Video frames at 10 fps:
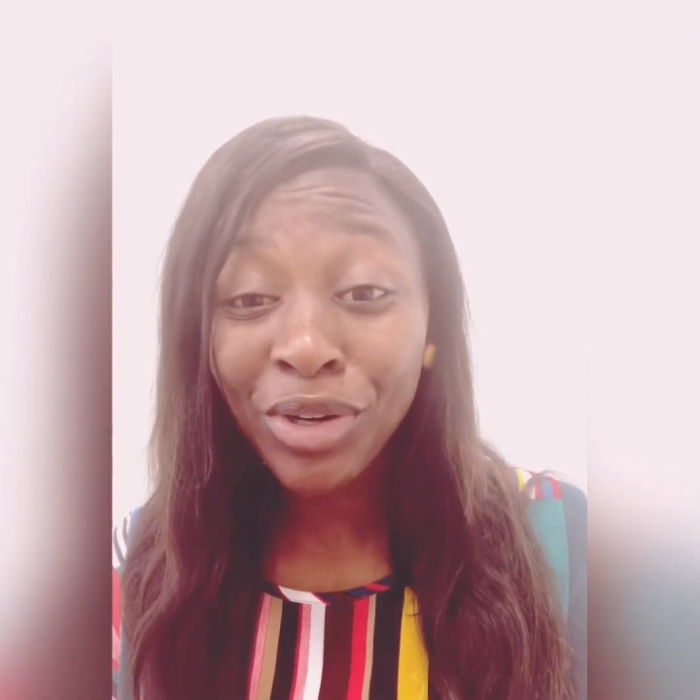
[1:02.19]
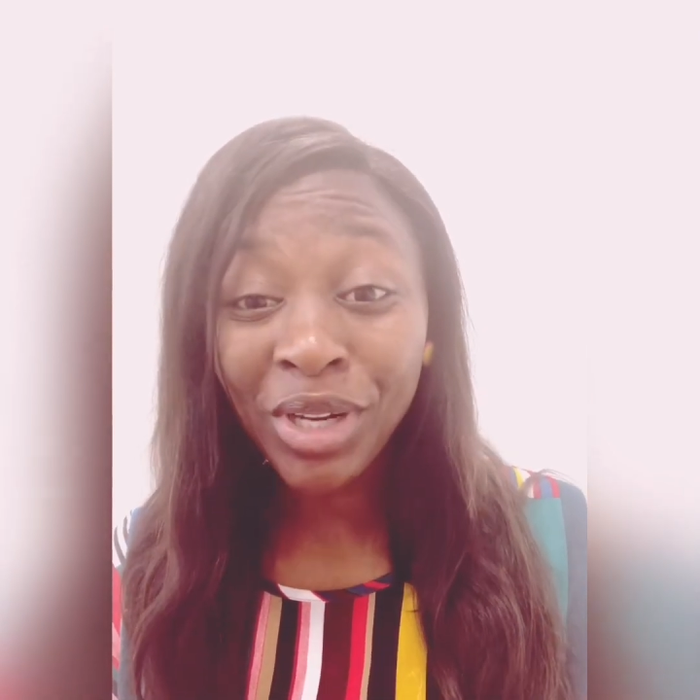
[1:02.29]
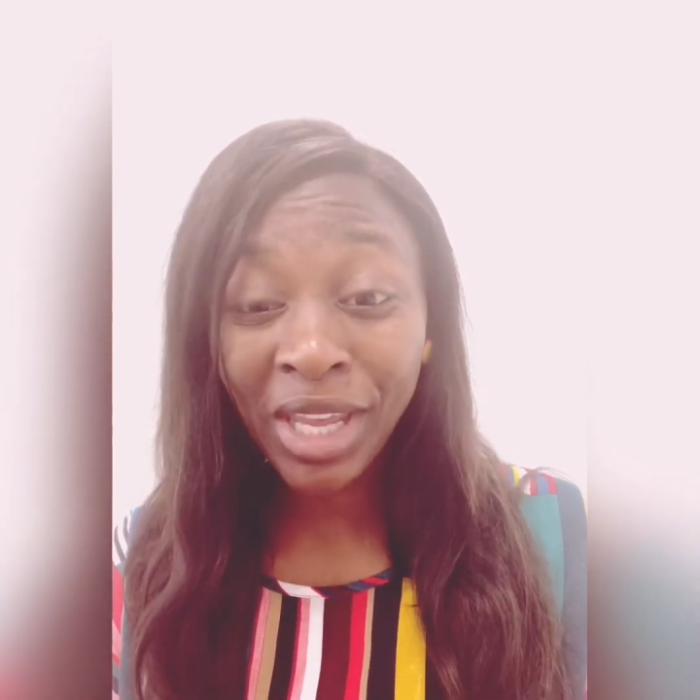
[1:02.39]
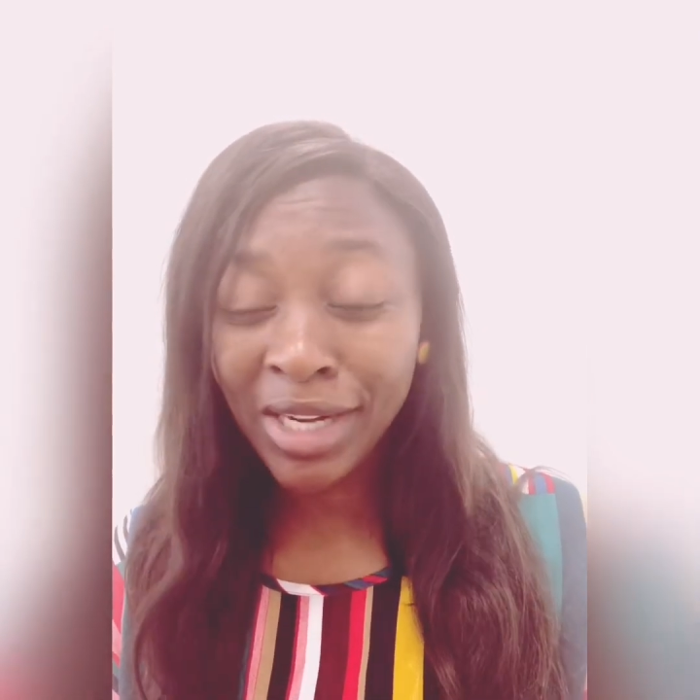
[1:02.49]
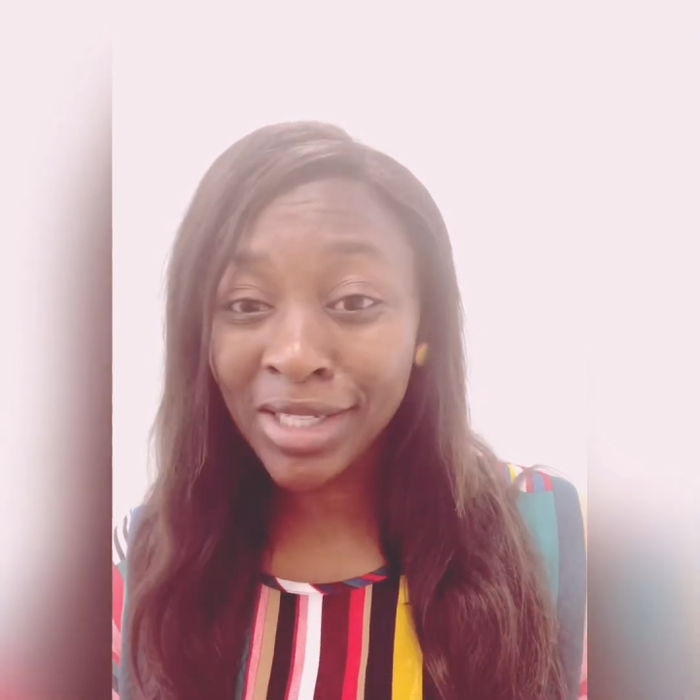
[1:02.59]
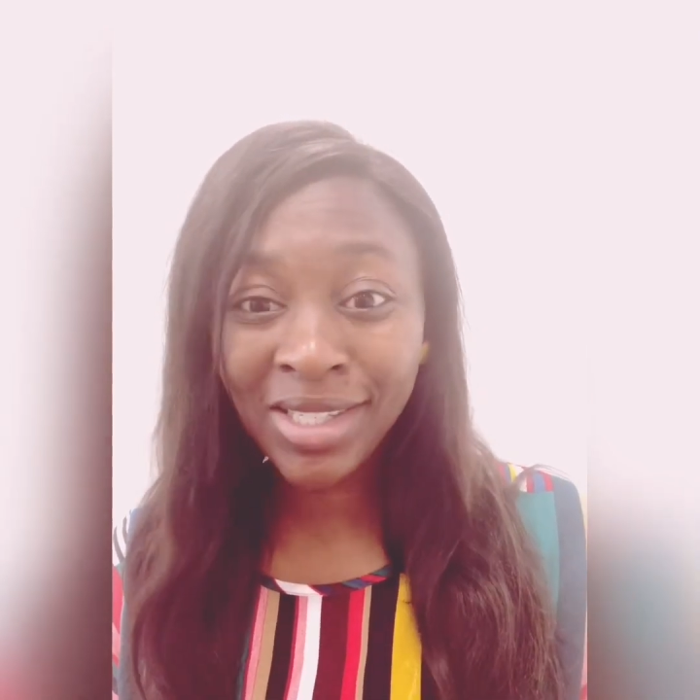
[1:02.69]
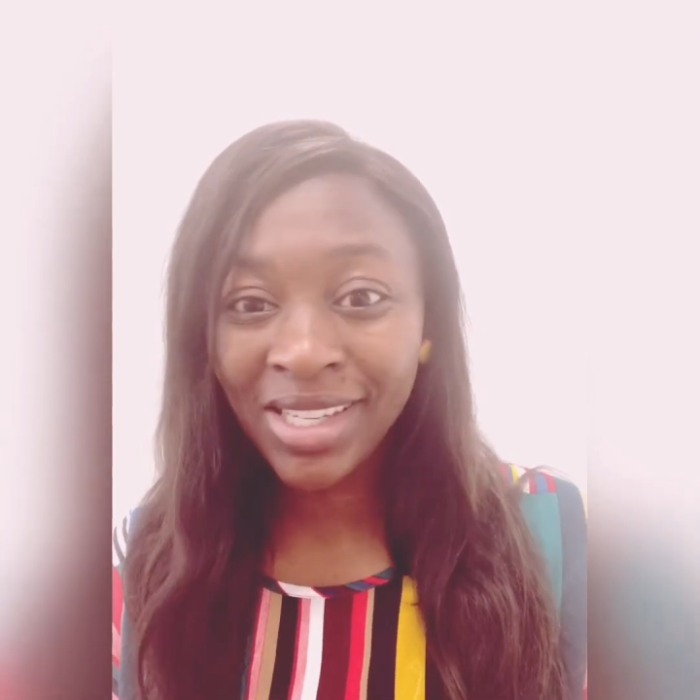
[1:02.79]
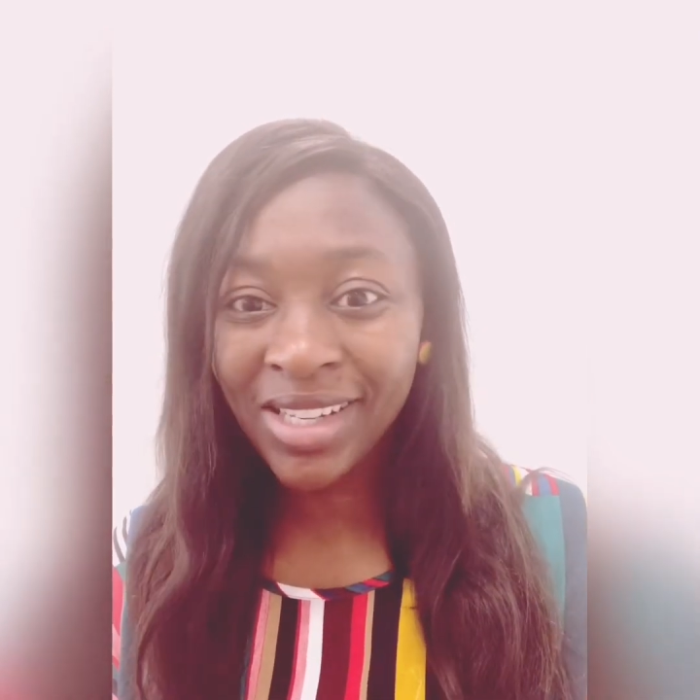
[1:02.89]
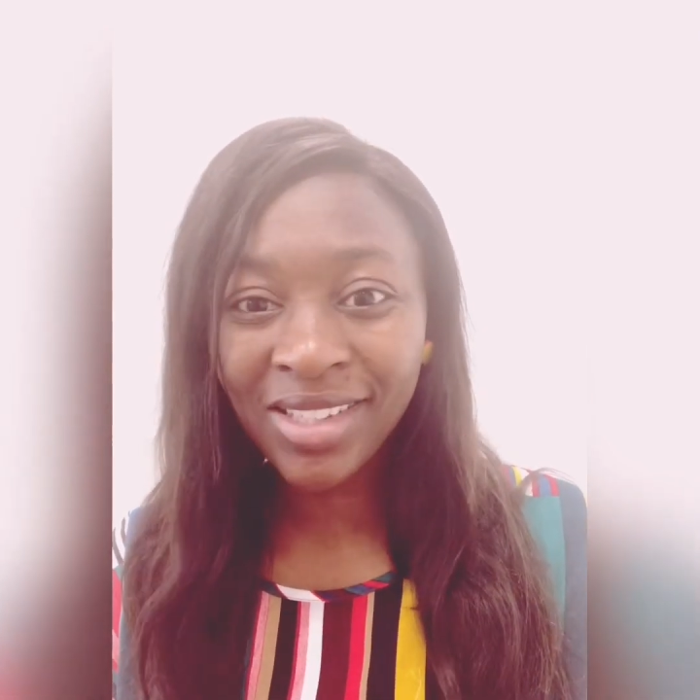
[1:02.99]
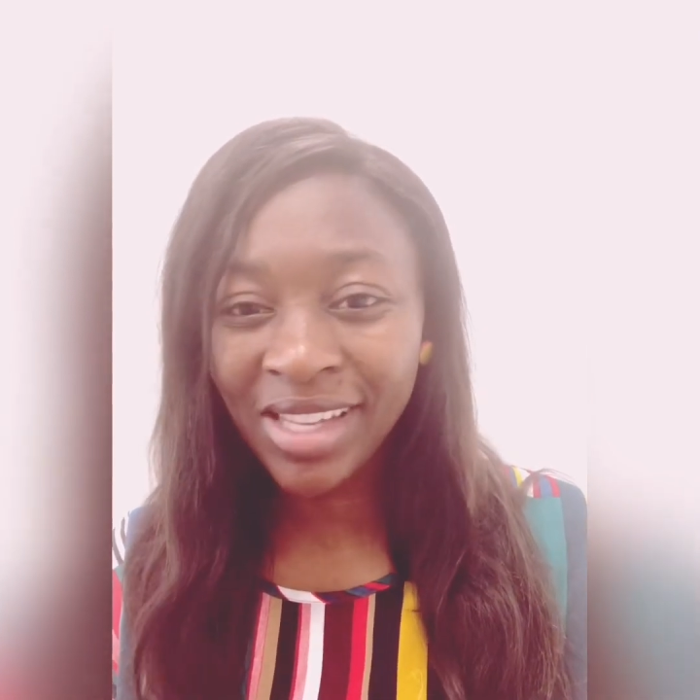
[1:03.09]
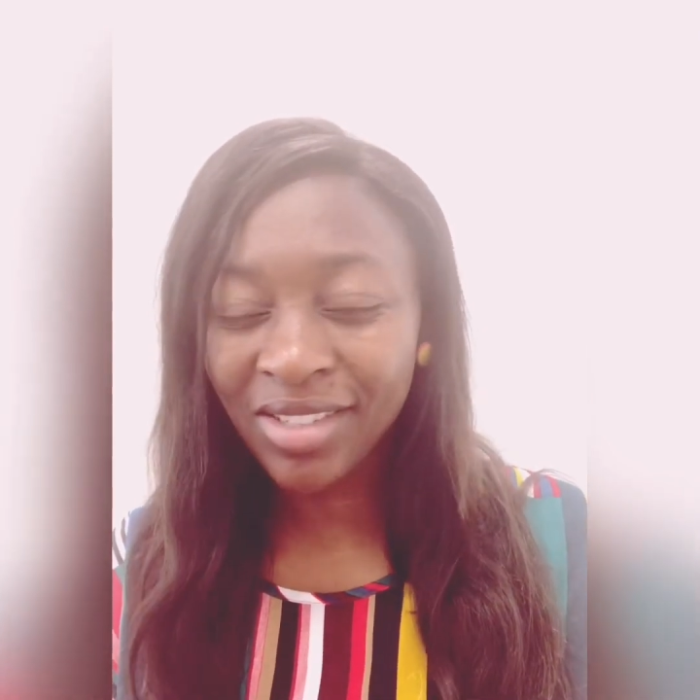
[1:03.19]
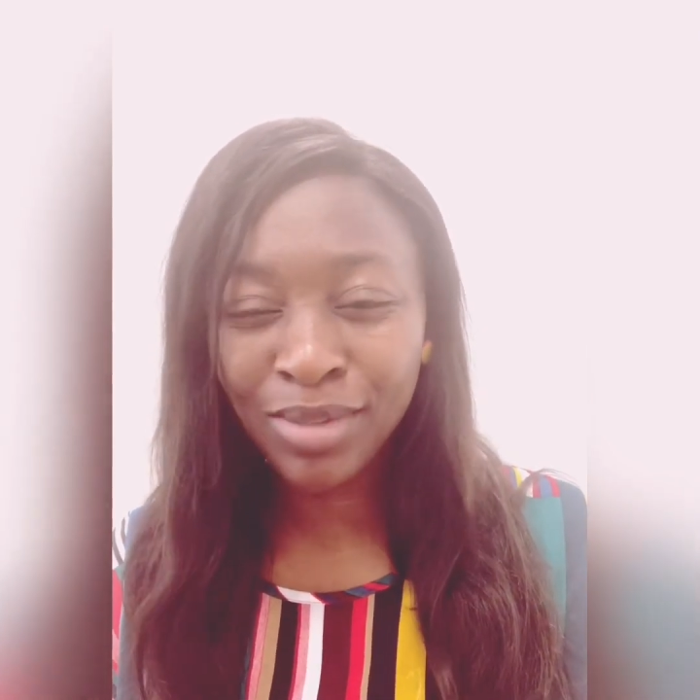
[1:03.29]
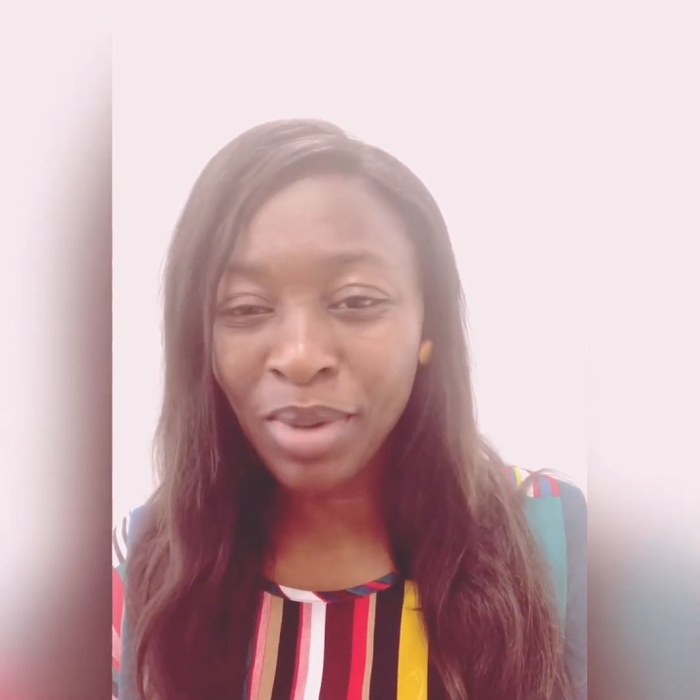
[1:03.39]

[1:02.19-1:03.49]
going to get the single days